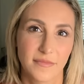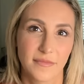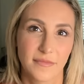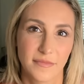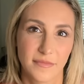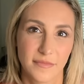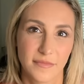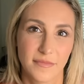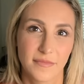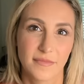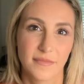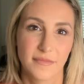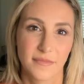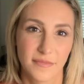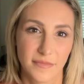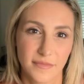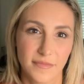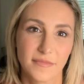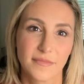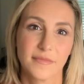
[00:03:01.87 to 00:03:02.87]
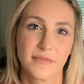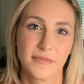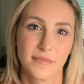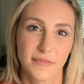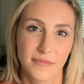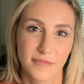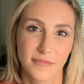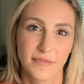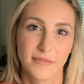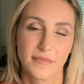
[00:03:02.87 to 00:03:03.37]

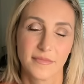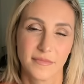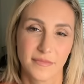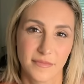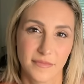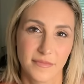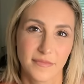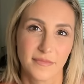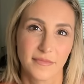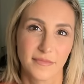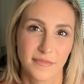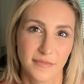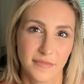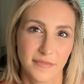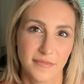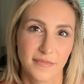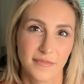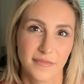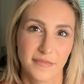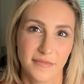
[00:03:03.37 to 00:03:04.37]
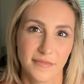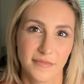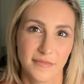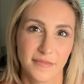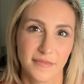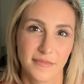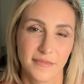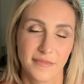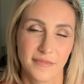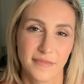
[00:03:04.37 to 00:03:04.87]

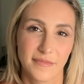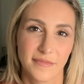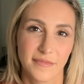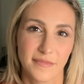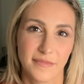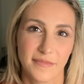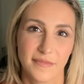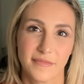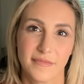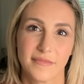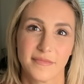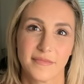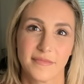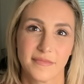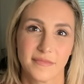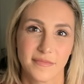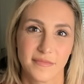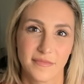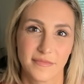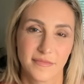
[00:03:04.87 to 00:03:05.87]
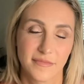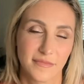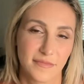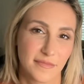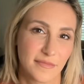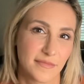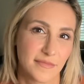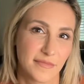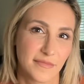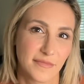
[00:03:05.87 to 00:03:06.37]

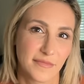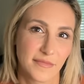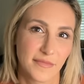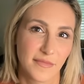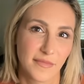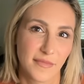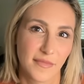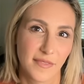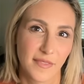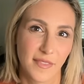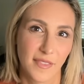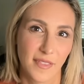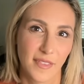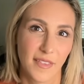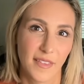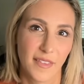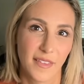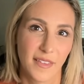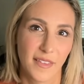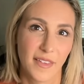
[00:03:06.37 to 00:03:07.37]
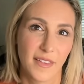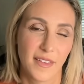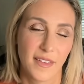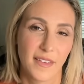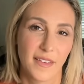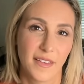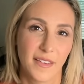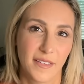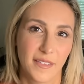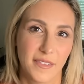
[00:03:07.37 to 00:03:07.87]

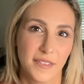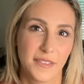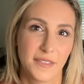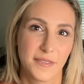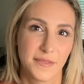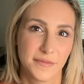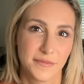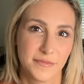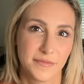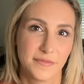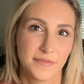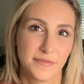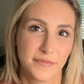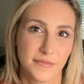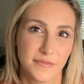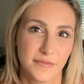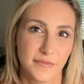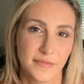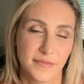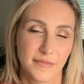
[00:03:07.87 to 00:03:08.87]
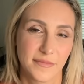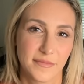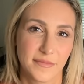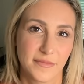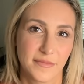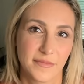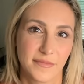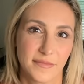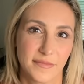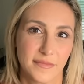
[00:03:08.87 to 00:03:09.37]

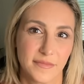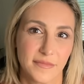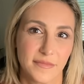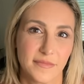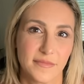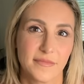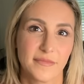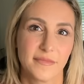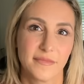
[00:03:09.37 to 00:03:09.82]
This person isn't speaking.